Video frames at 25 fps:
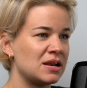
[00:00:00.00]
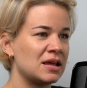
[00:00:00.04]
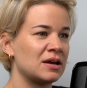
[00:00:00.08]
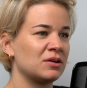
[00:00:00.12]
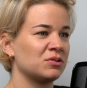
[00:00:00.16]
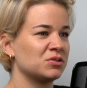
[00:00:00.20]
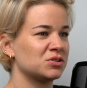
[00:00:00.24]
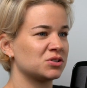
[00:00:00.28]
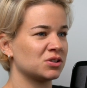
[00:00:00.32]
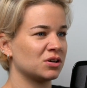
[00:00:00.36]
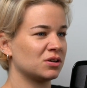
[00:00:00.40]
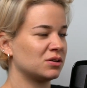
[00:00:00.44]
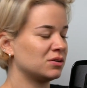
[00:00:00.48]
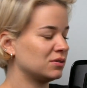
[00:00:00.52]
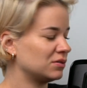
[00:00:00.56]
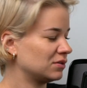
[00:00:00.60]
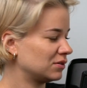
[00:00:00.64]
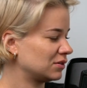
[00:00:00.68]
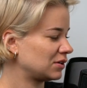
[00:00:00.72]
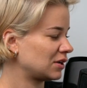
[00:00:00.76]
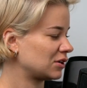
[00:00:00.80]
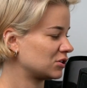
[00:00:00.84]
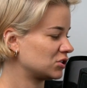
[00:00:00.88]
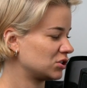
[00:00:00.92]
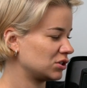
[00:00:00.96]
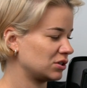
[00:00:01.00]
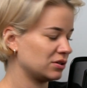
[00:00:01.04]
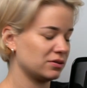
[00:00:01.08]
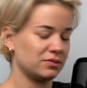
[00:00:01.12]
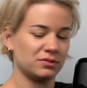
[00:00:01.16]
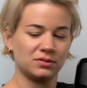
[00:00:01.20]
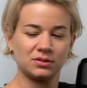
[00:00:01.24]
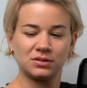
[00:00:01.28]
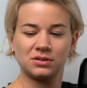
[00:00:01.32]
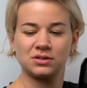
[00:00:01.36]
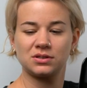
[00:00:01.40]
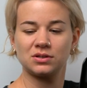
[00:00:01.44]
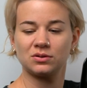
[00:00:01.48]
nails done, actually
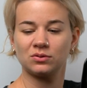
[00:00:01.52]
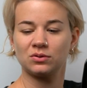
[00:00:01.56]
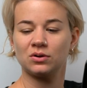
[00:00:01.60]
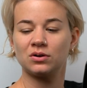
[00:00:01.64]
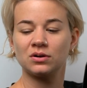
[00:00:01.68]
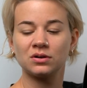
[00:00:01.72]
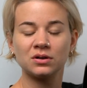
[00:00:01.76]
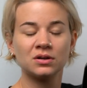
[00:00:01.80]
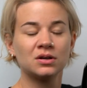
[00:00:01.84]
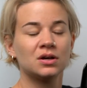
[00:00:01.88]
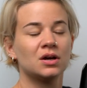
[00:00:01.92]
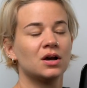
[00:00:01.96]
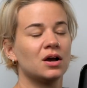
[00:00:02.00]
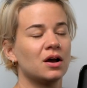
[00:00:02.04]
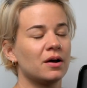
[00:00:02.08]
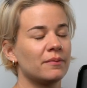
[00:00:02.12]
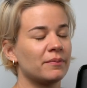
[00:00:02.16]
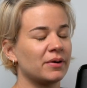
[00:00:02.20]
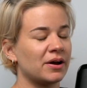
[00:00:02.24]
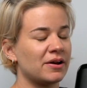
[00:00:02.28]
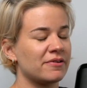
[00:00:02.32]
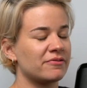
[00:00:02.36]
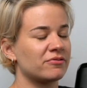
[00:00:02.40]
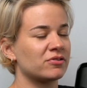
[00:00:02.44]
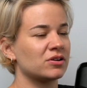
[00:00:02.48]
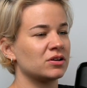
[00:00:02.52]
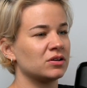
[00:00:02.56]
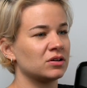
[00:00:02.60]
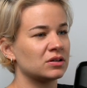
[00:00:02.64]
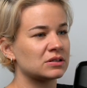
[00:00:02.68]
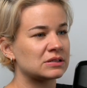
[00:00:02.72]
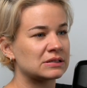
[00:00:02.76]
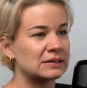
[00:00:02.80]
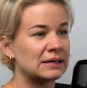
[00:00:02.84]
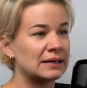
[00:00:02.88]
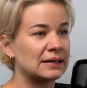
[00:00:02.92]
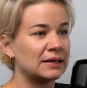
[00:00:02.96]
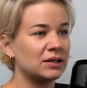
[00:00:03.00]
still on, by a
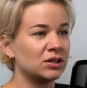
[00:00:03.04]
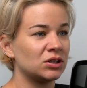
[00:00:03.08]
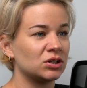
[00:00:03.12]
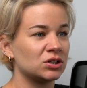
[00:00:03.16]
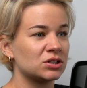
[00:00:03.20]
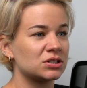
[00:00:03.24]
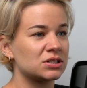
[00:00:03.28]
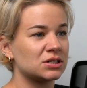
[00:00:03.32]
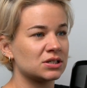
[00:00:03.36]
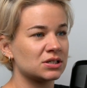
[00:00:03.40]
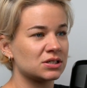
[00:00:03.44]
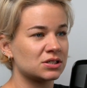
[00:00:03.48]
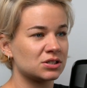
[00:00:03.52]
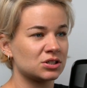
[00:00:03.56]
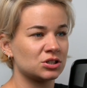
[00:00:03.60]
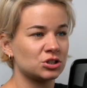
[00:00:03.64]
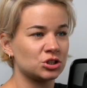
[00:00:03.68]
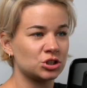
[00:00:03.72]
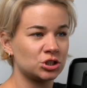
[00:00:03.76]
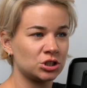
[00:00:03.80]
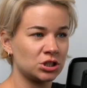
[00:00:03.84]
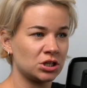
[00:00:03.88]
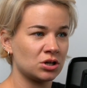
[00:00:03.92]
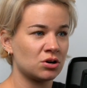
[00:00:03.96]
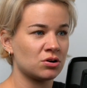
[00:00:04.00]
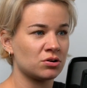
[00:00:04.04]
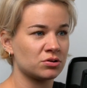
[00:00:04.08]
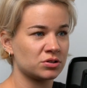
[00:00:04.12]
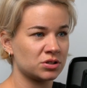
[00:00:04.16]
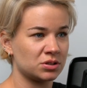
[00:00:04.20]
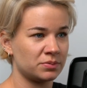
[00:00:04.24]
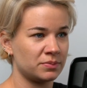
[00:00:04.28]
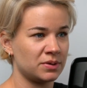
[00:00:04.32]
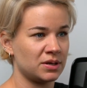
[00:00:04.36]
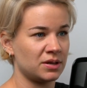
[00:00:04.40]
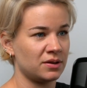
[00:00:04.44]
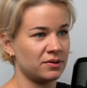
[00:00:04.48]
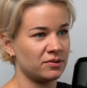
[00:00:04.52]
freelance nail artist, and she asked
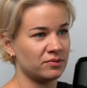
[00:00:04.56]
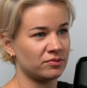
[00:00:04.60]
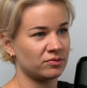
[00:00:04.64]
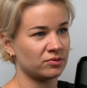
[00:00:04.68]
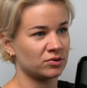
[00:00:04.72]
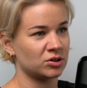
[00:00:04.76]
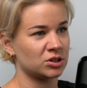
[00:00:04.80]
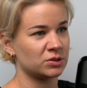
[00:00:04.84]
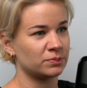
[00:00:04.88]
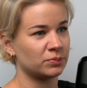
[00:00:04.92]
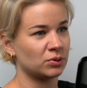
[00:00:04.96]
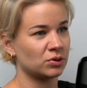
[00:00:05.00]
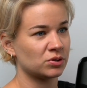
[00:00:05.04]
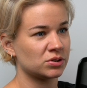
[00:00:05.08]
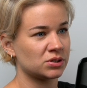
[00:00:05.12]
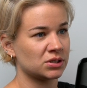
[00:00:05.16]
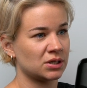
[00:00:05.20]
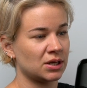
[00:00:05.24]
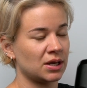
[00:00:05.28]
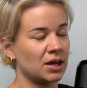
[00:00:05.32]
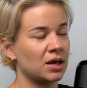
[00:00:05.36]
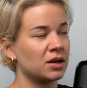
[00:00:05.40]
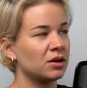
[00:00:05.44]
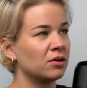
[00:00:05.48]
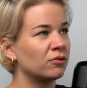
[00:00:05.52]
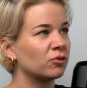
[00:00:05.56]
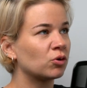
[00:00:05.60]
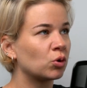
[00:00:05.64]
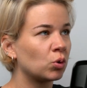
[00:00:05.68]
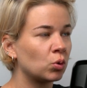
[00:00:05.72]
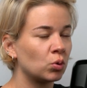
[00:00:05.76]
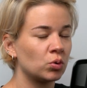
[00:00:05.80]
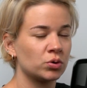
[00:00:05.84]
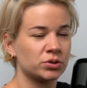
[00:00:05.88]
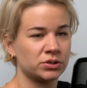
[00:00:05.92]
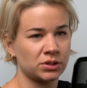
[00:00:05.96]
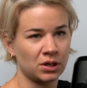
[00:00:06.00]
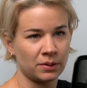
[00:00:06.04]
me for a deposit. And of
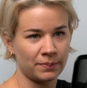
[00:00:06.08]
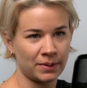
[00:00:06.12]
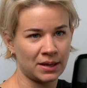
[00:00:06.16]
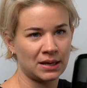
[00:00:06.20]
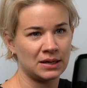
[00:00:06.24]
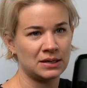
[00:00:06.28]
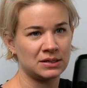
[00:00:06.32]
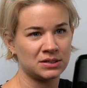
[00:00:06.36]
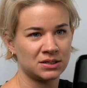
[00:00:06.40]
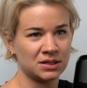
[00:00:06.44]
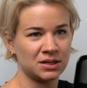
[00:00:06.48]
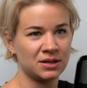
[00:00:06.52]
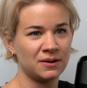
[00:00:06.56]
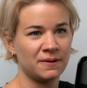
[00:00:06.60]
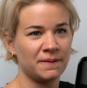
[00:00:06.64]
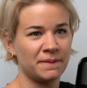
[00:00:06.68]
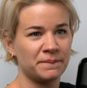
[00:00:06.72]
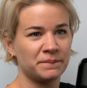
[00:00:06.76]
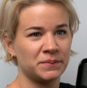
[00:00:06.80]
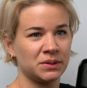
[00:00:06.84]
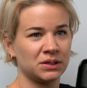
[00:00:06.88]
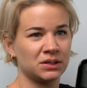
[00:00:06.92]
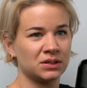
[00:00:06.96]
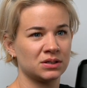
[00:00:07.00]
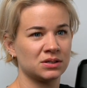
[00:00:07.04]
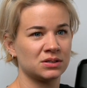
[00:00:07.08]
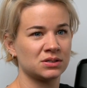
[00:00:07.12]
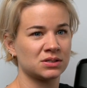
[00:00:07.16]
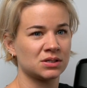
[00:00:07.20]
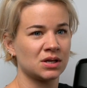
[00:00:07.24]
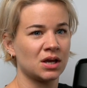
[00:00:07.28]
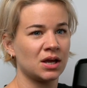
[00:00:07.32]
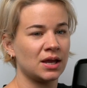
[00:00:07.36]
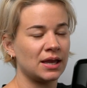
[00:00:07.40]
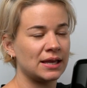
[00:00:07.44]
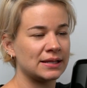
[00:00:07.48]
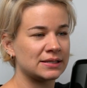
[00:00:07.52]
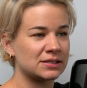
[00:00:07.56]
course I paid it, because
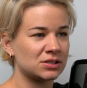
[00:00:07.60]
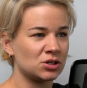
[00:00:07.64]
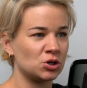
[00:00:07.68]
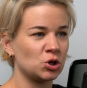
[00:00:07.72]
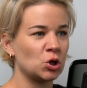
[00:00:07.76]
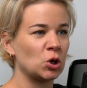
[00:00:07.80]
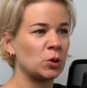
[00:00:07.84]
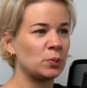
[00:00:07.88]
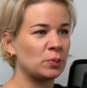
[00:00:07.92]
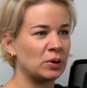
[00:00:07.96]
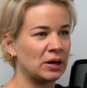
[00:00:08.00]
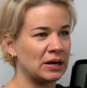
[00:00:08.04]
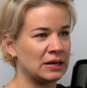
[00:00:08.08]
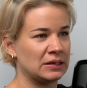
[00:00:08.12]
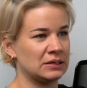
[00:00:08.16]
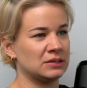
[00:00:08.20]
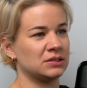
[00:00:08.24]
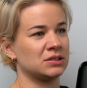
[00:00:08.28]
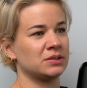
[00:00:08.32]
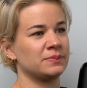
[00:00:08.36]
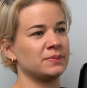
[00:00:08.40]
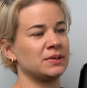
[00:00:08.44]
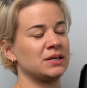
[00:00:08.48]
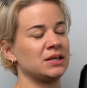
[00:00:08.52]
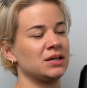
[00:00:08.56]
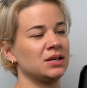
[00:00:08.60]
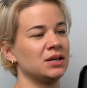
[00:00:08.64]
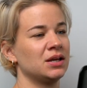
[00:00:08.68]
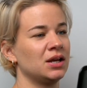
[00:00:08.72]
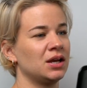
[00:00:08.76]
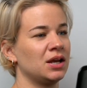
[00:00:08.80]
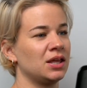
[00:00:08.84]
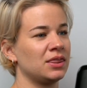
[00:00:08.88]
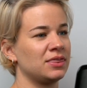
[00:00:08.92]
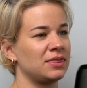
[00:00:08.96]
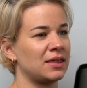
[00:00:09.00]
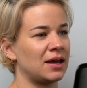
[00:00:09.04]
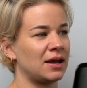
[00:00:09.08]
it's a no-brainer to me
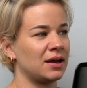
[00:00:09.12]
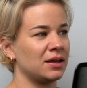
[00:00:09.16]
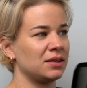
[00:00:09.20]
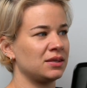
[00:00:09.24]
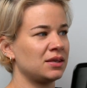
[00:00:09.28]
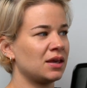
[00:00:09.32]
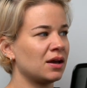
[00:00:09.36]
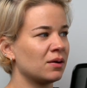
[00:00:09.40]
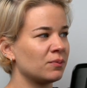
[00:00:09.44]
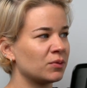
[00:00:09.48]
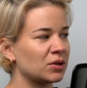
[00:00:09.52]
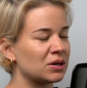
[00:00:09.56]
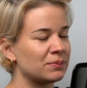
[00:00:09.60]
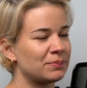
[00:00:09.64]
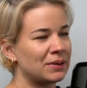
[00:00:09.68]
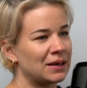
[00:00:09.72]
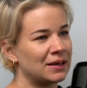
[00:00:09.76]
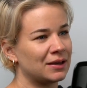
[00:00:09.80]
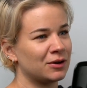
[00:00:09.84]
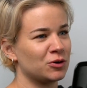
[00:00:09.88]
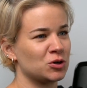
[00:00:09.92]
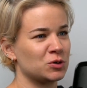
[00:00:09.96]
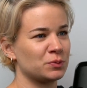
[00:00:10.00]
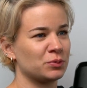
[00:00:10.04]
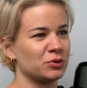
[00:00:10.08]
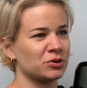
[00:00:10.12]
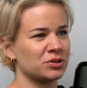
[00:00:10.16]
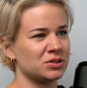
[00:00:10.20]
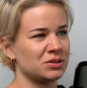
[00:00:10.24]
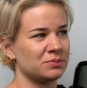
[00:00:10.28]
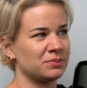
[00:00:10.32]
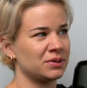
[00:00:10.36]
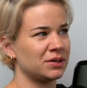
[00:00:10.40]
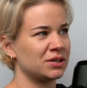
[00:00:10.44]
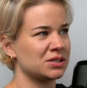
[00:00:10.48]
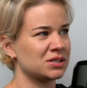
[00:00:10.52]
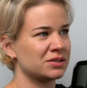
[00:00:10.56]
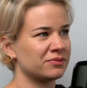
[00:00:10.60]
that, I'm going to pay her a deposit,
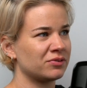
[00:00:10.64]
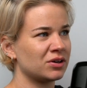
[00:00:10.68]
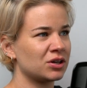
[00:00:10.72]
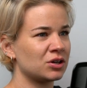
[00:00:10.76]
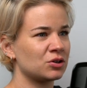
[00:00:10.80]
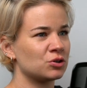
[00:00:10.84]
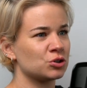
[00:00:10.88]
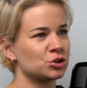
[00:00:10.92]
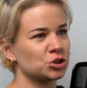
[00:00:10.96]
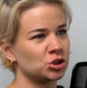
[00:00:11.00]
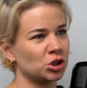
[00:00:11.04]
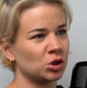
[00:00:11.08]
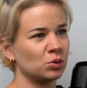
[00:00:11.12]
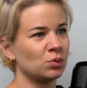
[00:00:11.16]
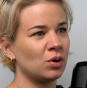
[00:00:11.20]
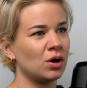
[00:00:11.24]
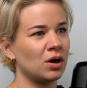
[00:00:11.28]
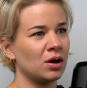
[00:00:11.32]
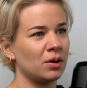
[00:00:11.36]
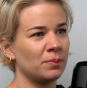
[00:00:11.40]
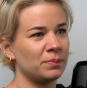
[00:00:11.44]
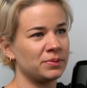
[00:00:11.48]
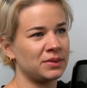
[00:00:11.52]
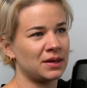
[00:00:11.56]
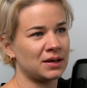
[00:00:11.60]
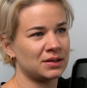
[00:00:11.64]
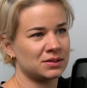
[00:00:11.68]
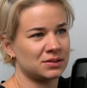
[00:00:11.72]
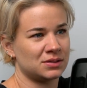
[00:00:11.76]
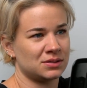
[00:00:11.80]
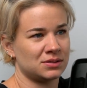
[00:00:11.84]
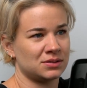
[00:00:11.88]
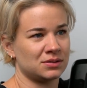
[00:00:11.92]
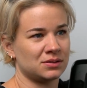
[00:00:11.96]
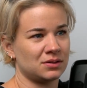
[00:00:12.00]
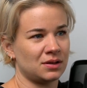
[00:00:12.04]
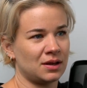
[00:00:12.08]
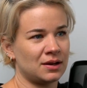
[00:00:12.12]
because if I don't show up,
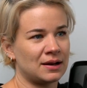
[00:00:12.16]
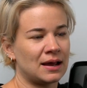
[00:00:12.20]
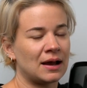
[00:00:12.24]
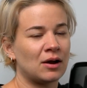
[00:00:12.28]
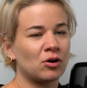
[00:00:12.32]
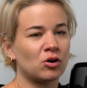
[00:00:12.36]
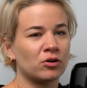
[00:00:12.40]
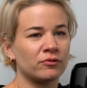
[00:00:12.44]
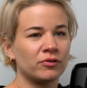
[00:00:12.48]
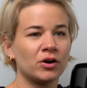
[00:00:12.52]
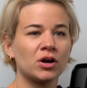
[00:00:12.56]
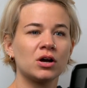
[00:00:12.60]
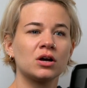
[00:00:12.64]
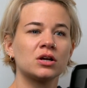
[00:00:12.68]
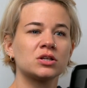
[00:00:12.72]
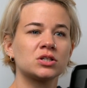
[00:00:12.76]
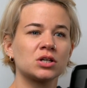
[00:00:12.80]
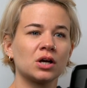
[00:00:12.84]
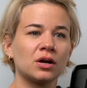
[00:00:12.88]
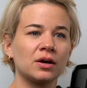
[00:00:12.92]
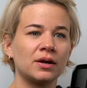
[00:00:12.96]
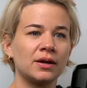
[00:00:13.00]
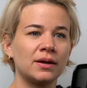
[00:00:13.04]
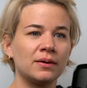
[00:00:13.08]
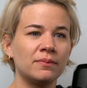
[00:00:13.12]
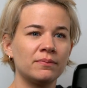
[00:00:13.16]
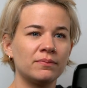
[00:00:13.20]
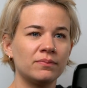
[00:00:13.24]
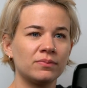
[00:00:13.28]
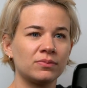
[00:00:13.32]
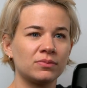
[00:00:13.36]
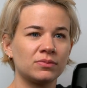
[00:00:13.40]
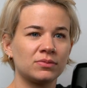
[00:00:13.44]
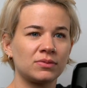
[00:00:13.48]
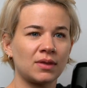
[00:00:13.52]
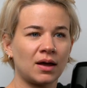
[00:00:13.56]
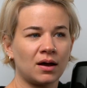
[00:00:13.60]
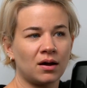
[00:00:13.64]
that's an hour of her time
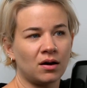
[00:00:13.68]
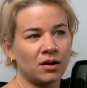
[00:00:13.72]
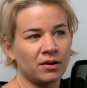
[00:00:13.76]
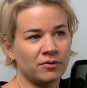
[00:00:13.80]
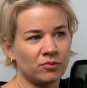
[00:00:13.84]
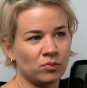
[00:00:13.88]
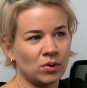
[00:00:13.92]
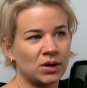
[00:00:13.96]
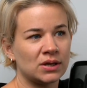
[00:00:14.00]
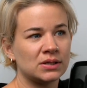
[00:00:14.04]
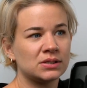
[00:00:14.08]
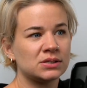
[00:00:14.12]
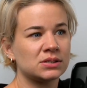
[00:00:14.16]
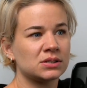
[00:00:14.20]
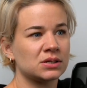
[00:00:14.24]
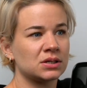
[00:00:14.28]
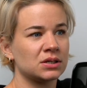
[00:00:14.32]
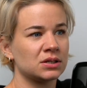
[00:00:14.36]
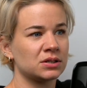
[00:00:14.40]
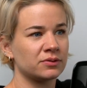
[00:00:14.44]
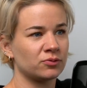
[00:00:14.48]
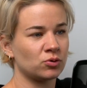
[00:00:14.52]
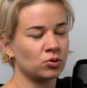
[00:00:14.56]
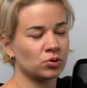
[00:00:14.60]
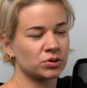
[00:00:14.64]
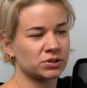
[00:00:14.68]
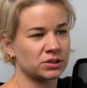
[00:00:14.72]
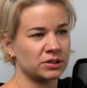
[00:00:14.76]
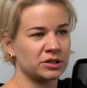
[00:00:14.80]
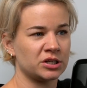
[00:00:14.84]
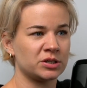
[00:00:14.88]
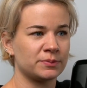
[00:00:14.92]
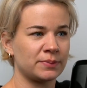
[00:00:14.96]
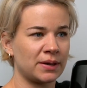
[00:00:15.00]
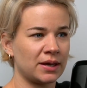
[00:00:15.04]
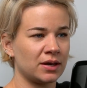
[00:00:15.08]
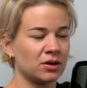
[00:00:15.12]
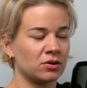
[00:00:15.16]
that I've wasted. Of course I need
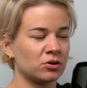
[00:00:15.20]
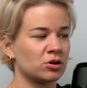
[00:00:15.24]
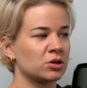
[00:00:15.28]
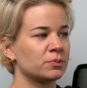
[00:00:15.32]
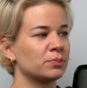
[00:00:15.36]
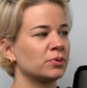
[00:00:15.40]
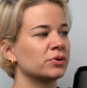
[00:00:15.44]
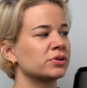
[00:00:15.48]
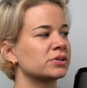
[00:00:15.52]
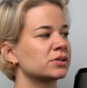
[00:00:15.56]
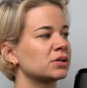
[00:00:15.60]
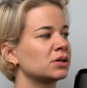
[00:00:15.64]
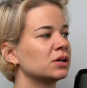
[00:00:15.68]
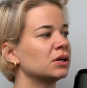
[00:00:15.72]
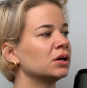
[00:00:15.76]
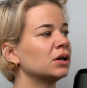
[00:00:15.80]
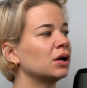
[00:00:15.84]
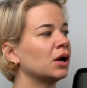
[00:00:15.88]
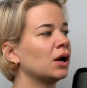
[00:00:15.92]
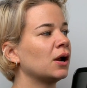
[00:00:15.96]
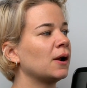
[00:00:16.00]
to pay her a deposit.